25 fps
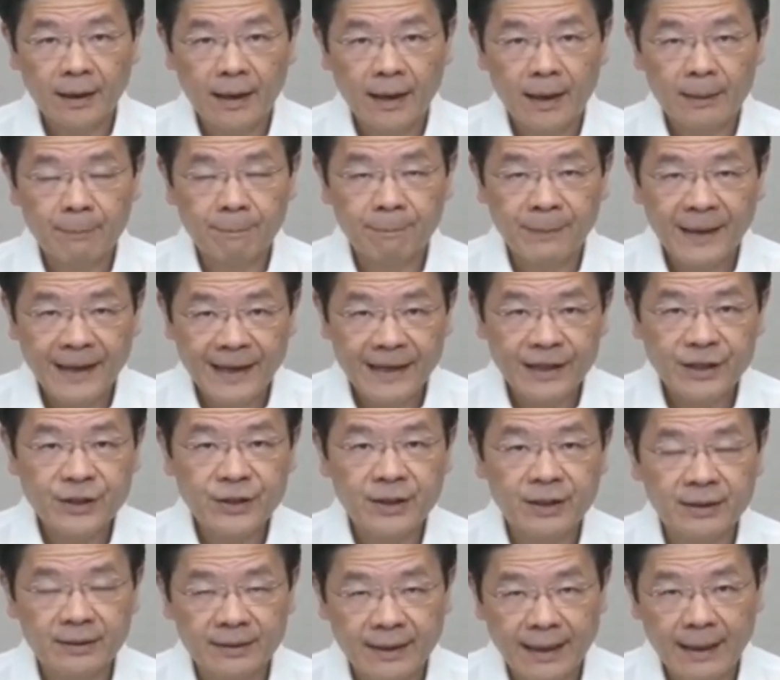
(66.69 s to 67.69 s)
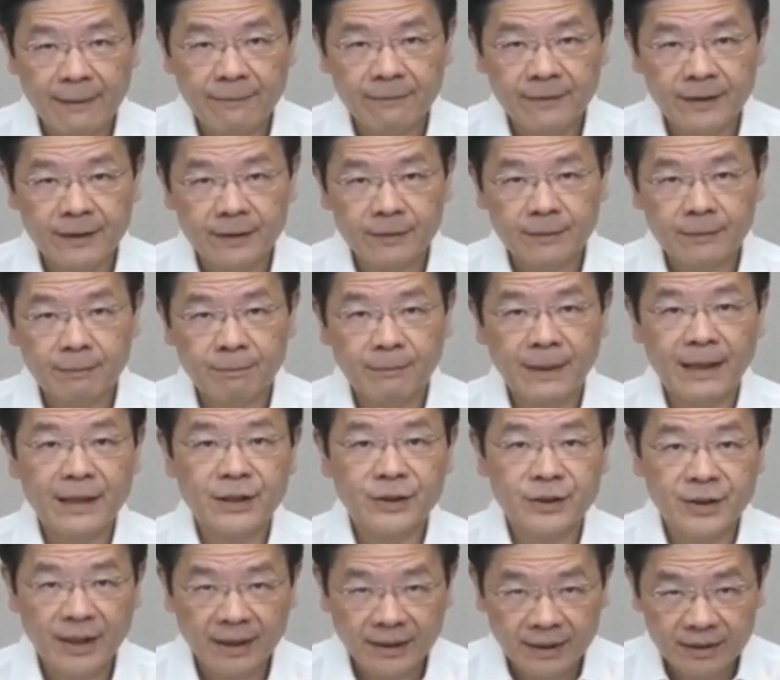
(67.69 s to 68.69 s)
and patient effort by
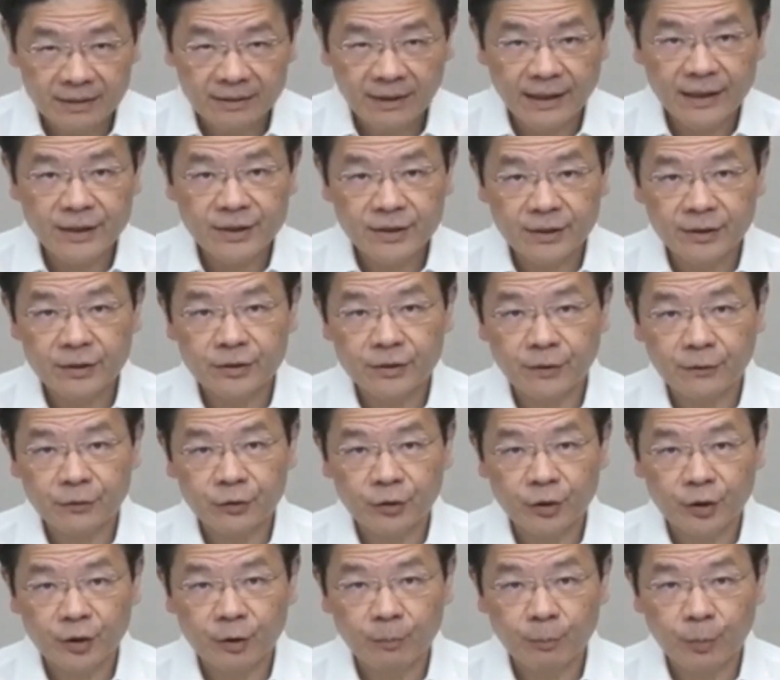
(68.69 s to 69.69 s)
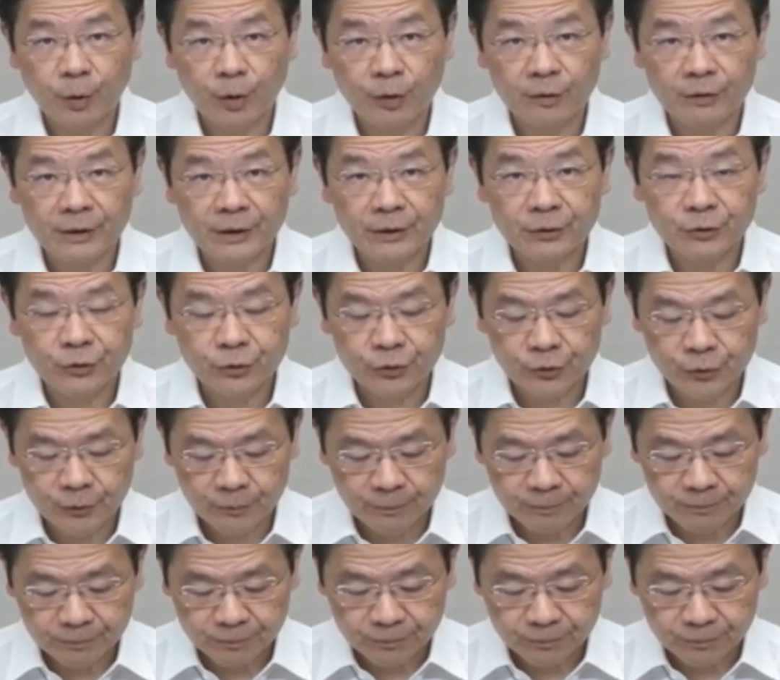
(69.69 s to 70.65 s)
generations of Singaporeans.